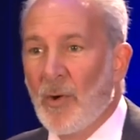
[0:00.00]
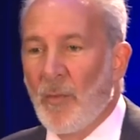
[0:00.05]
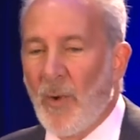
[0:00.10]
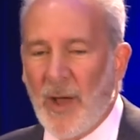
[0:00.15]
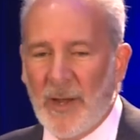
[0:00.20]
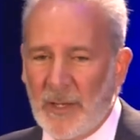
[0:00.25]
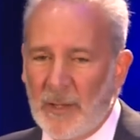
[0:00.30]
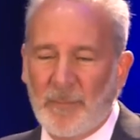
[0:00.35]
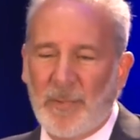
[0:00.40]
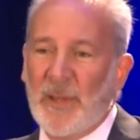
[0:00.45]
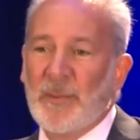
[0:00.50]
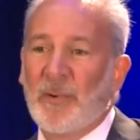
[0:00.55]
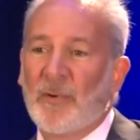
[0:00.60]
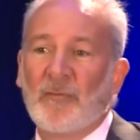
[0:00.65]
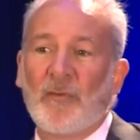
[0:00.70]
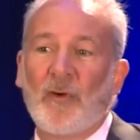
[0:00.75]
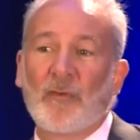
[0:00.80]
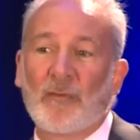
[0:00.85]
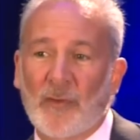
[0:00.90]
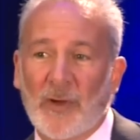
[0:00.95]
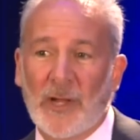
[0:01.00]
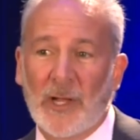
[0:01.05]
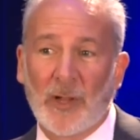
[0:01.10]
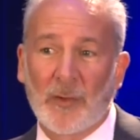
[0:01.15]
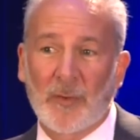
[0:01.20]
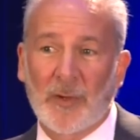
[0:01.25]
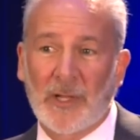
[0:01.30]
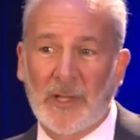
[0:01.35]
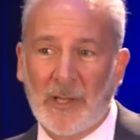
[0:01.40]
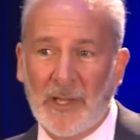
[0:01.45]
Why didn't people vote for
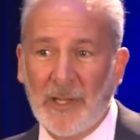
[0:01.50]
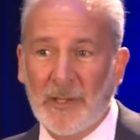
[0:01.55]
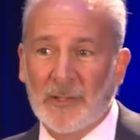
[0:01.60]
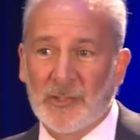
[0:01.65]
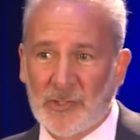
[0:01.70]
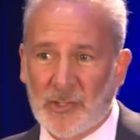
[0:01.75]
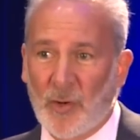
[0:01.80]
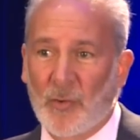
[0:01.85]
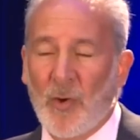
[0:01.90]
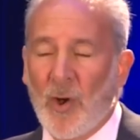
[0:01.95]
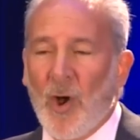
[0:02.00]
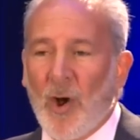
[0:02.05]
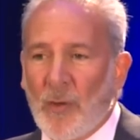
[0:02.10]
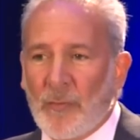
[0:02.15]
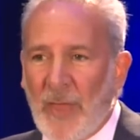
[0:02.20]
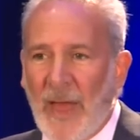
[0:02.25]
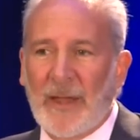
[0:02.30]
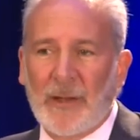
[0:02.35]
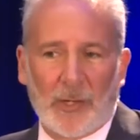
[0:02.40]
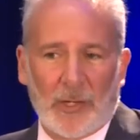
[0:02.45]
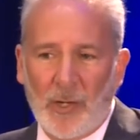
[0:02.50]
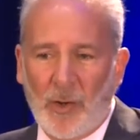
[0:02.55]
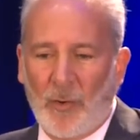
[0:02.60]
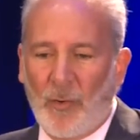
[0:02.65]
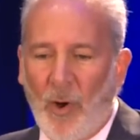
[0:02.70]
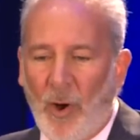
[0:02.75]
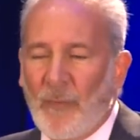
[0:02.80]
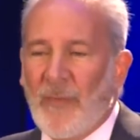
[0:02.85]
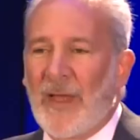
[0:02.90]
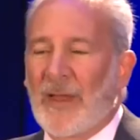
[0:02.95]
Hillary Clinton so that you
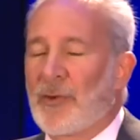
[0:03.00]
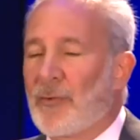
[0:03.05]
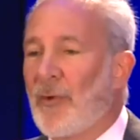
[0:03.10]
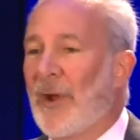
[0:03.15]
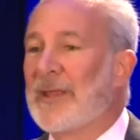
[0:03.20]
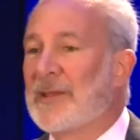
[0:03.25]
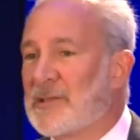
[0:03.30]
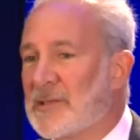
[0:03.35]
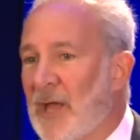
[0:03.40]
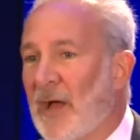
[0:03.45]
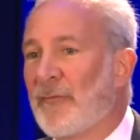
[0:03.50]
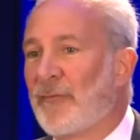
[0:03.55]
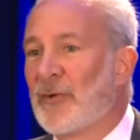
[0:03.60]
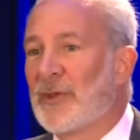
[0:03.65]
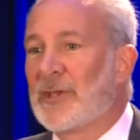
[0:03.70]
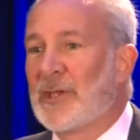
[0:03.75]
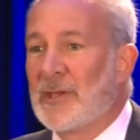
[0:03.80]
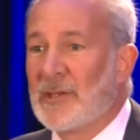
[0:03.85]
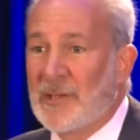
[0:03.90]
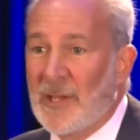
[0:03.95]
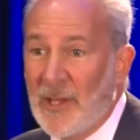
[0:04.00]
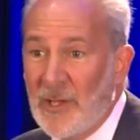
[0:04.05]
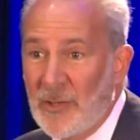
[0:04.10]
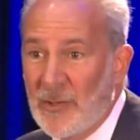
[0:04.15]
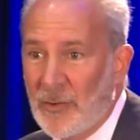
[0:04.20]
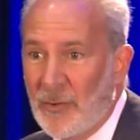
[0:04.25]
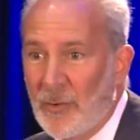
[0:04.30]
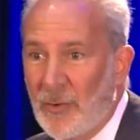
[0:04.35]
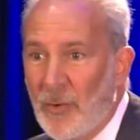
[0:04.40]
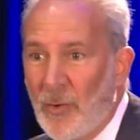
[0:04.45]
know all that great stuff would
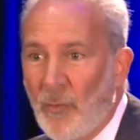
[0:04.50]
continue?